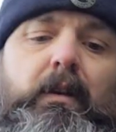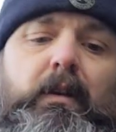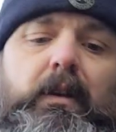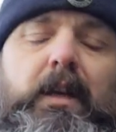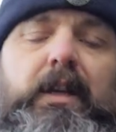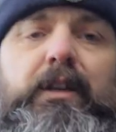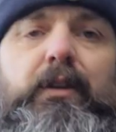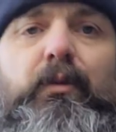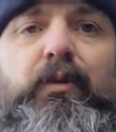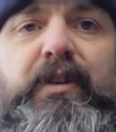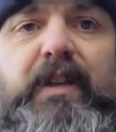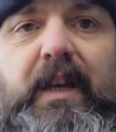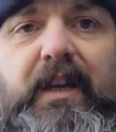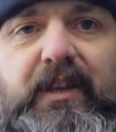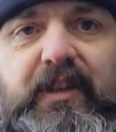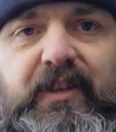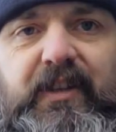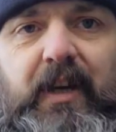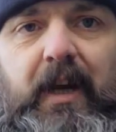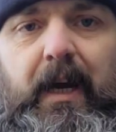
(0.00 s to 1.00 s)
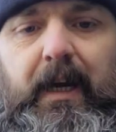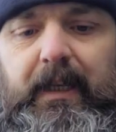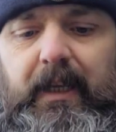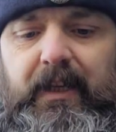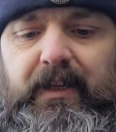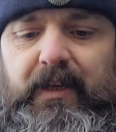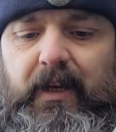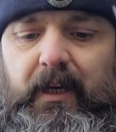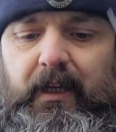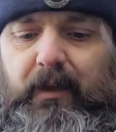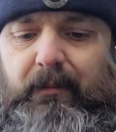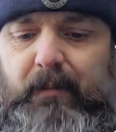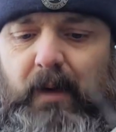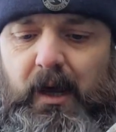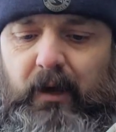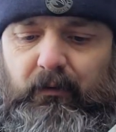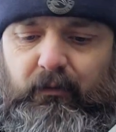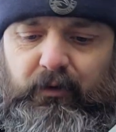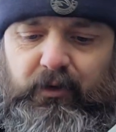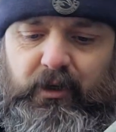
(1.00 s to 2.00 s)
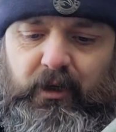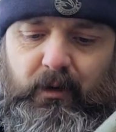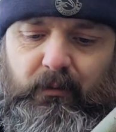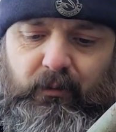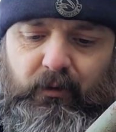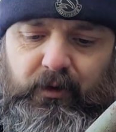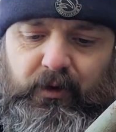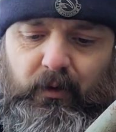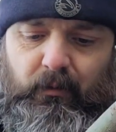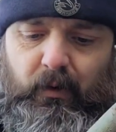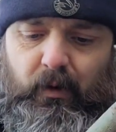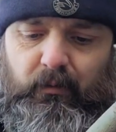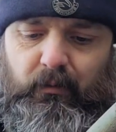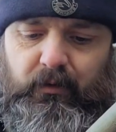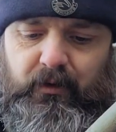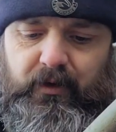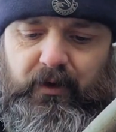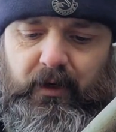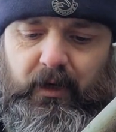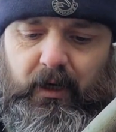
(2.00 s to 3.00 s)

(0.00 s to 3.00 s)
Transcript: Yes, there was that tiny microchip, which I won't